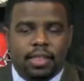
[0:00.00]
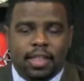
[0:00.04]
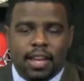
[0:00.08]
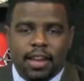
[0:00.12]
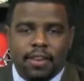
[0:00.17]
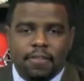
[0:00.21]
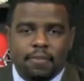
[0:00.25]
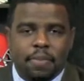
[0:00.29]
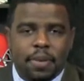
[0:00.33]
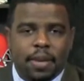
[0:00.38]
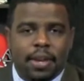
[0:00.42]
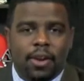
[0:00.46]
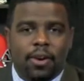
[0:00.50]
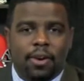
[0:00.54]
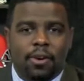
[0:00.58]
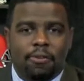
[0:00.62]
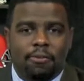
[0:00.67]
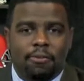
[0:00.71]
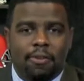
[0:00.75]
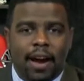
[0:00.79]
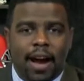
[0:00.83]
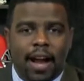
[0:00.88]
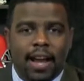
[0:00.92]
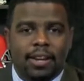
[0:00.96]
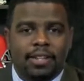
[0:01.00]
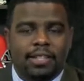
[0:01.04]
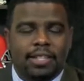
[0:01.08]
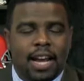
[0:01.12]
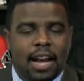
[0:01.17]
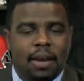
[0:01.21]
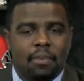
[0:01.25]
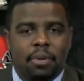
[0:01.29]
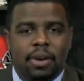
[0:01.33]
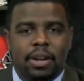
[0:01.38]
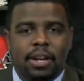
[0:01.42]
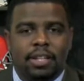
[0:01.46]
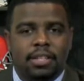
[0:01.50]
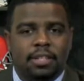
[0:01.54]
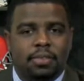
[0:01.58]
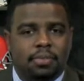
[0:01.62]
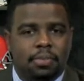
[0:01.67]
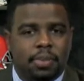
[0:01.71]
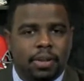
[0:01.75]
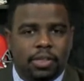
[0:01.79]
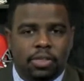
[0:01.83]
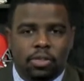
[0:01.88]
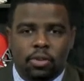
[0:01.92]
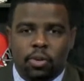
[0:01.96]
They've been on fire. Tom Brady has
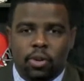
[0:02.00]
been